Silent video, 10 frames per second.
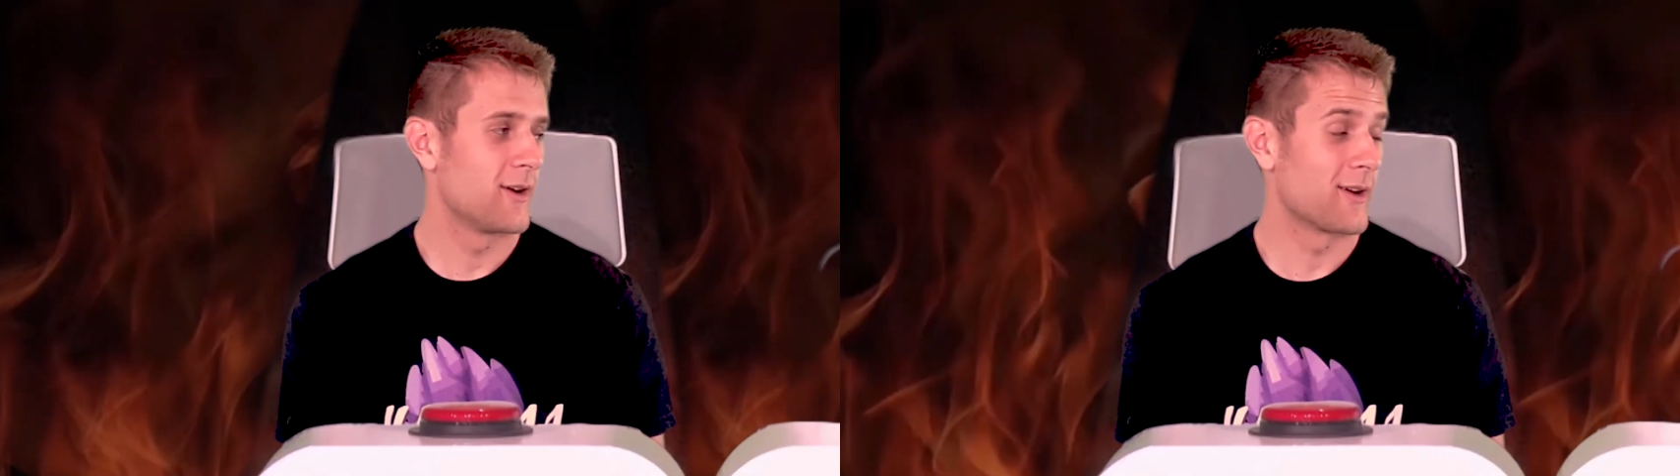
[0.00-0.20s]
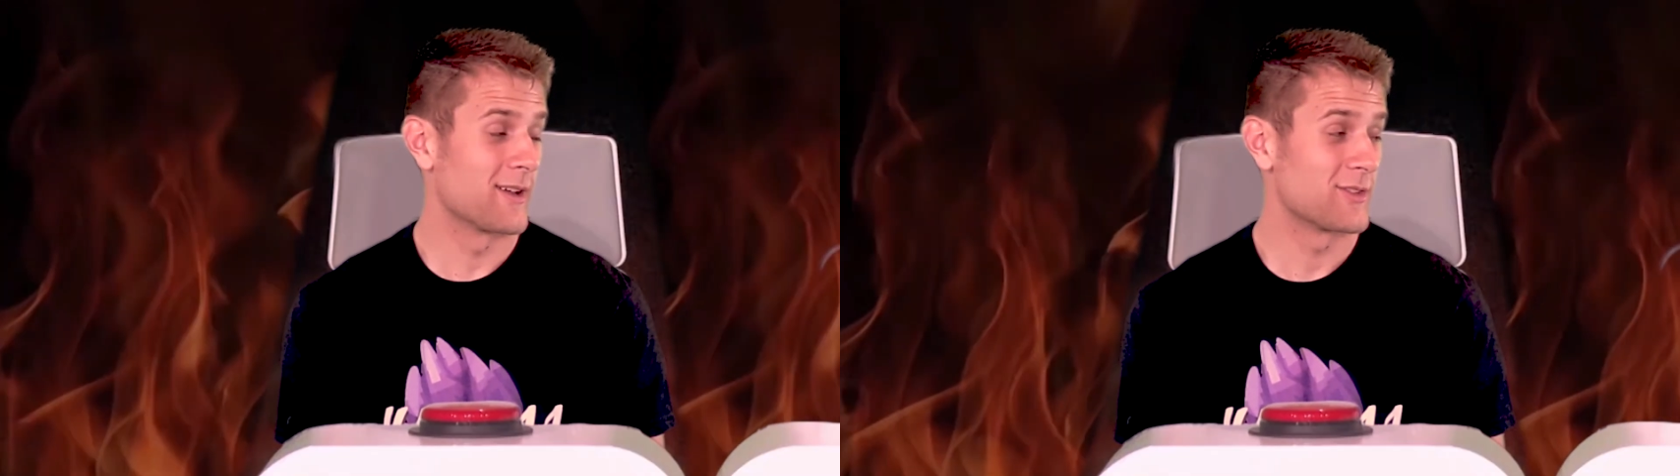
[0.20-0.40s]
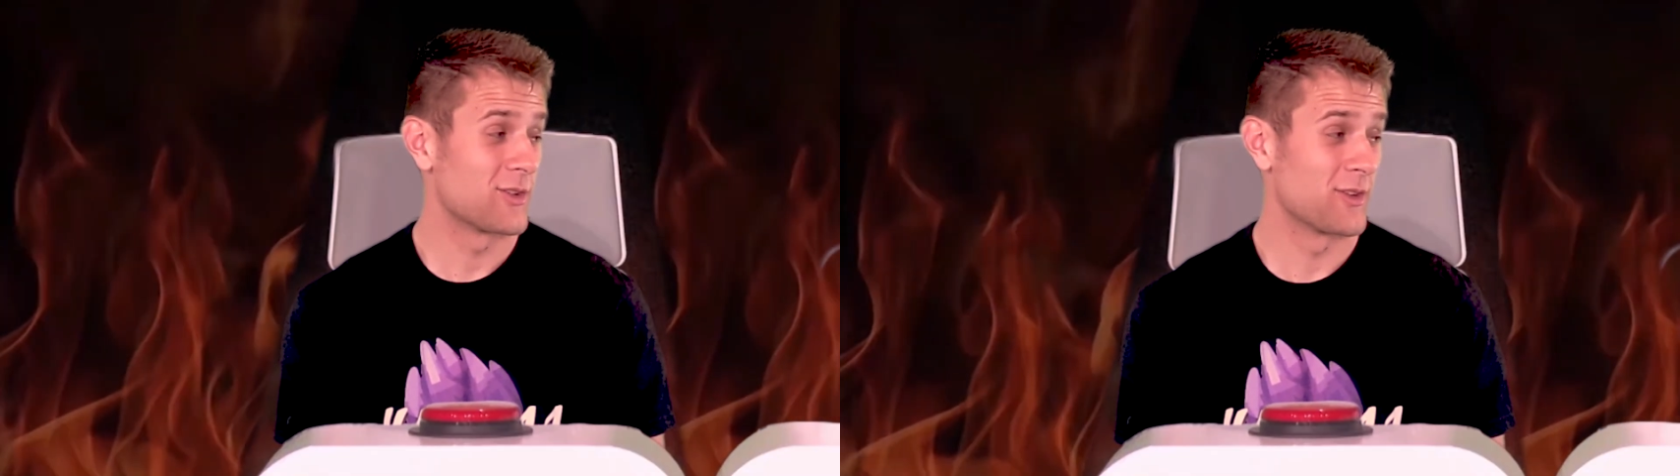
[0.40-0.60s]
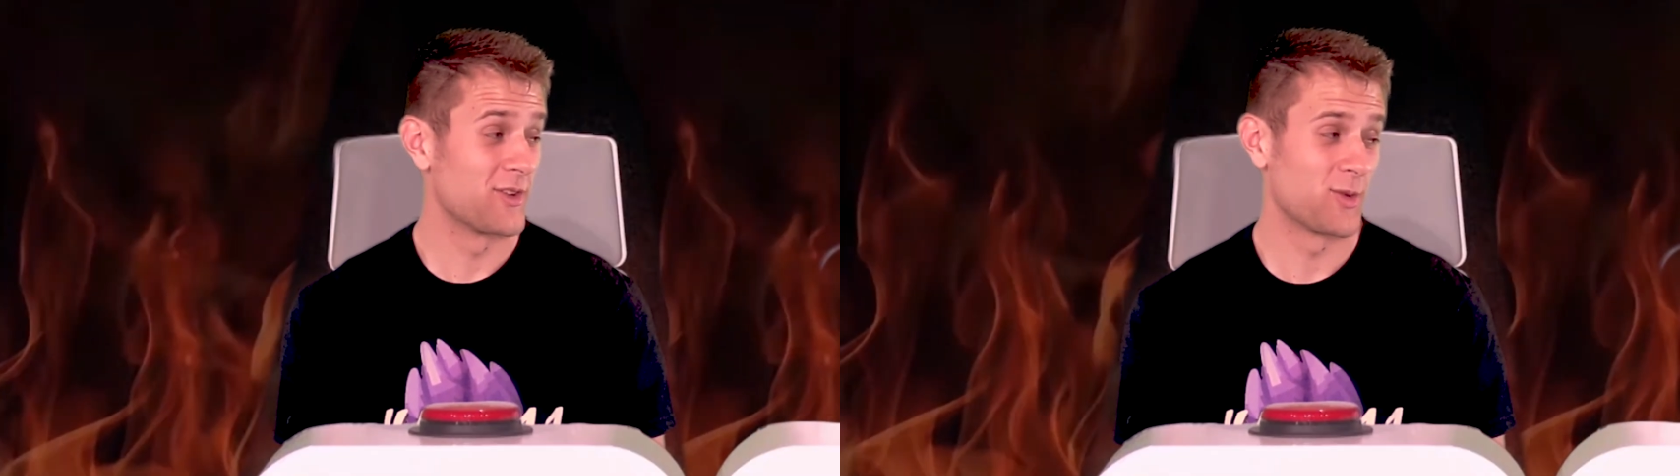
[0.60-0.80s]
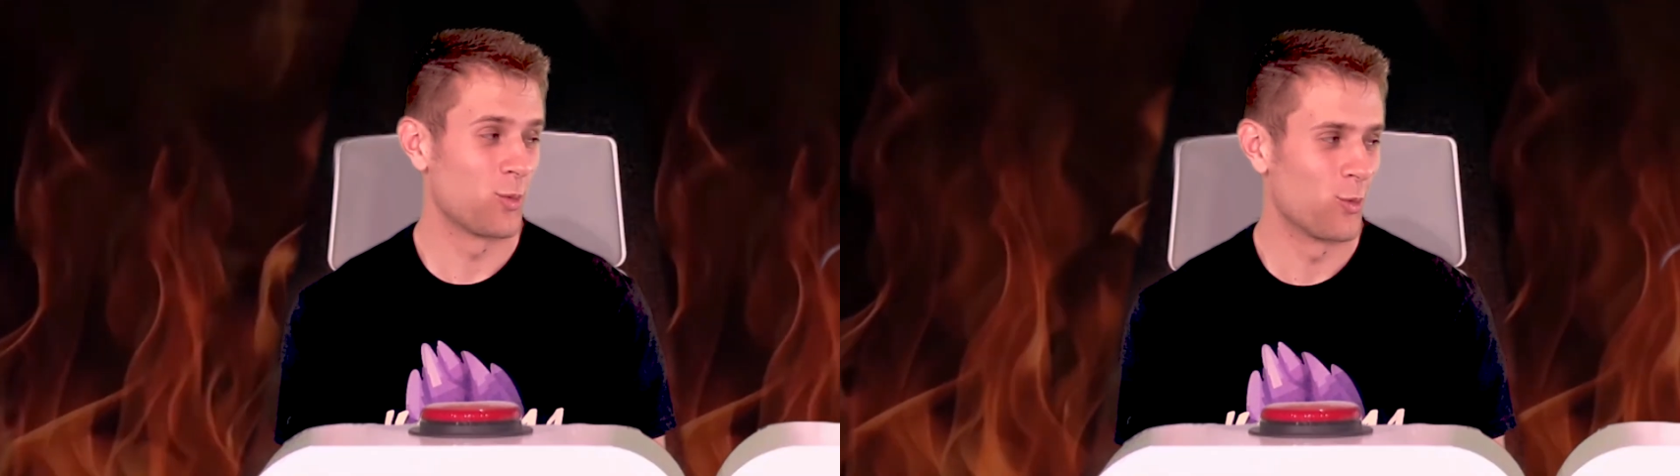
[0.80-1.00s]
Okay, so
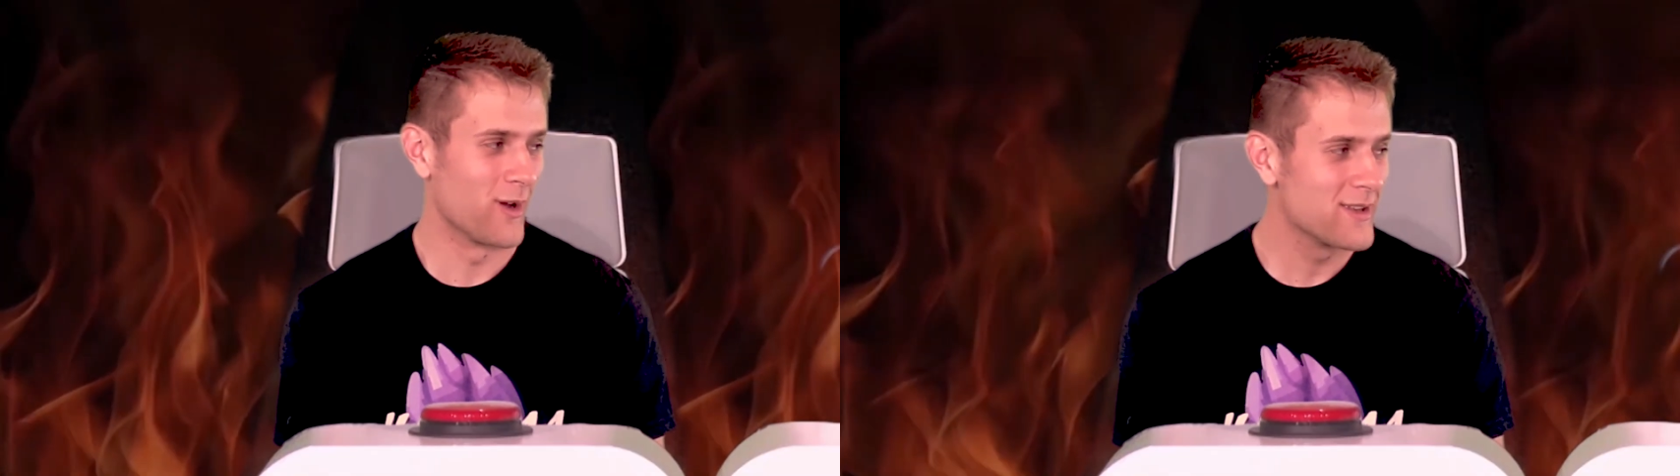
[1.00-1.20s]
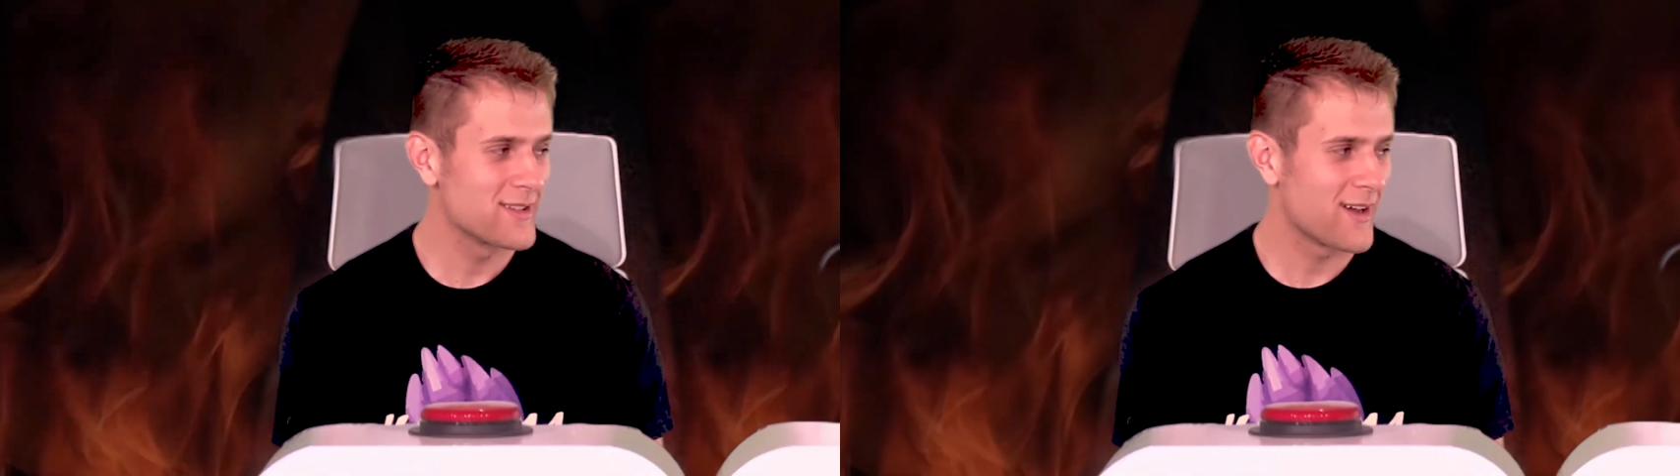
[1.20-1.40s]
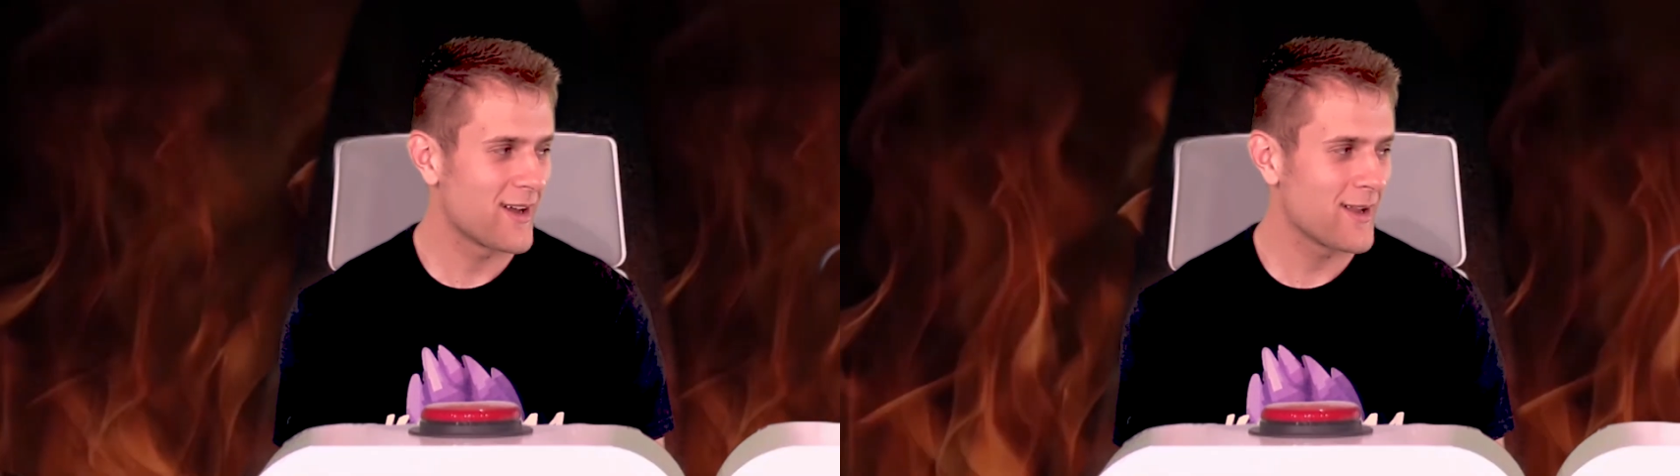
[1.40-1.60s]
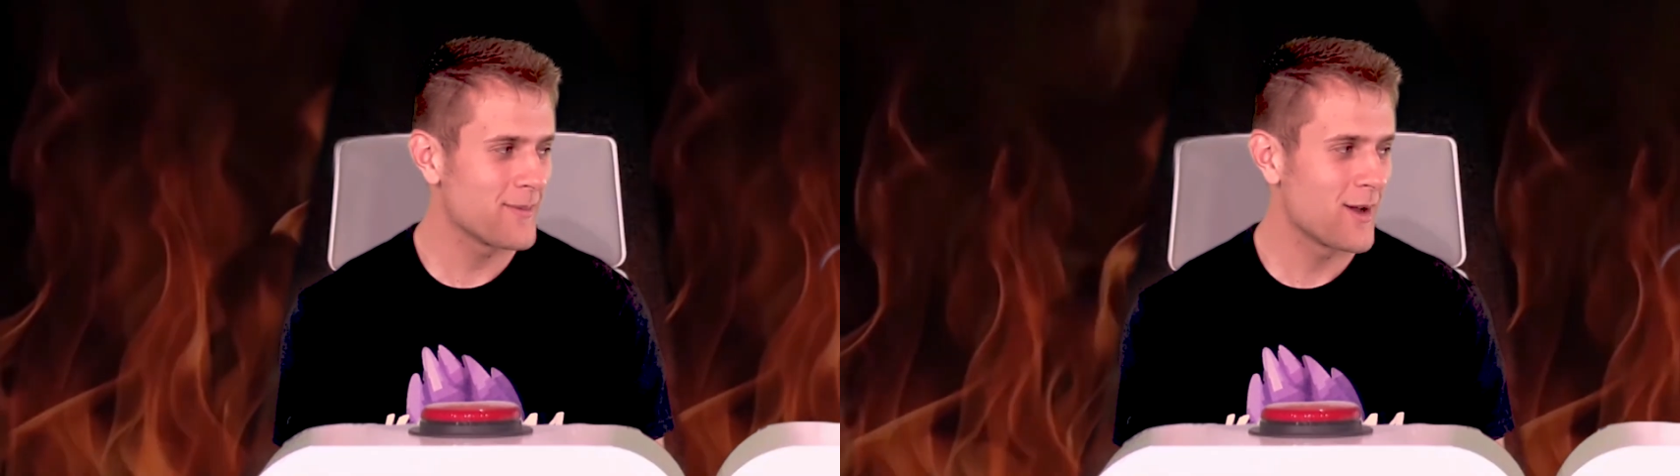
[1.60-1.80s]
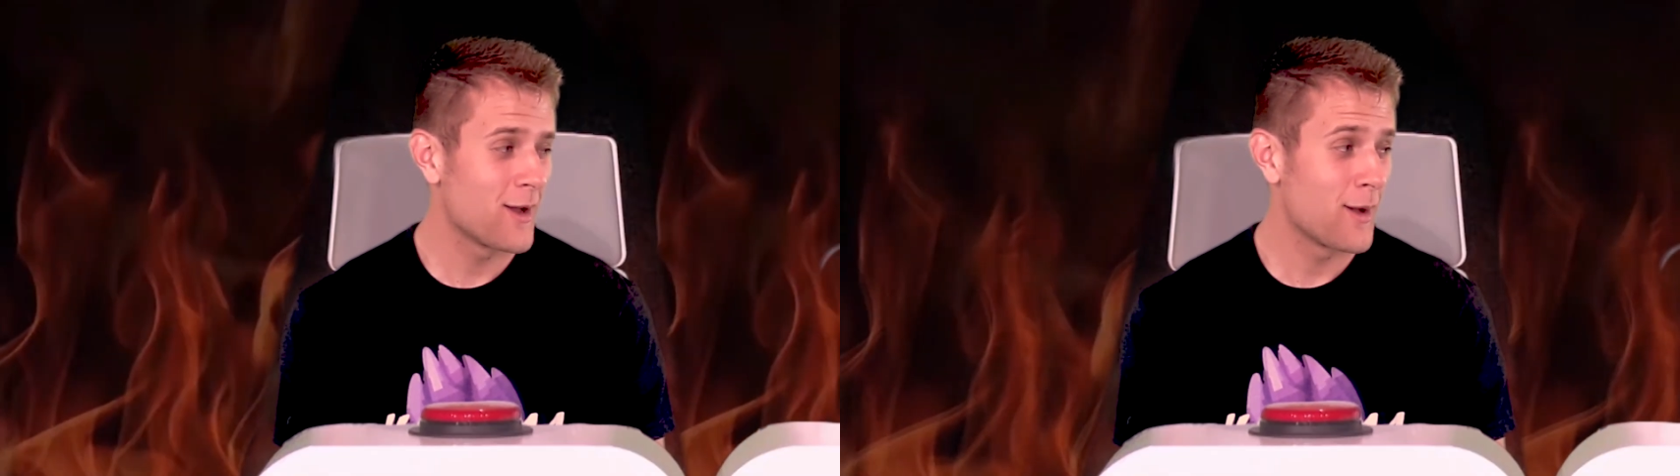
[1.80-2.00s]
this one time,